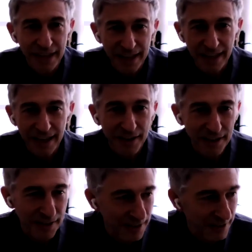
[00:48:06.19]
uh,
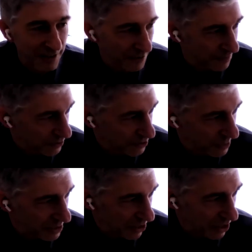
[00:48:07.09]
if
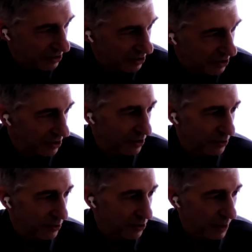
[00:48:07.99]
folks have been to
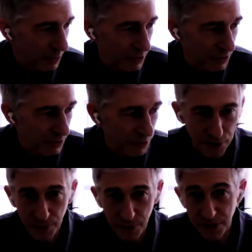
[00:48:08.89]
London, you, you may be
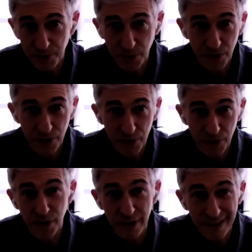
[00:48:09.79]
familiar with this, where
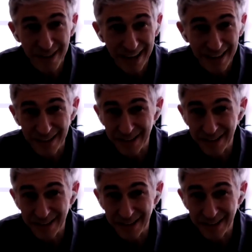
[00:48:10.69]
you know the, the,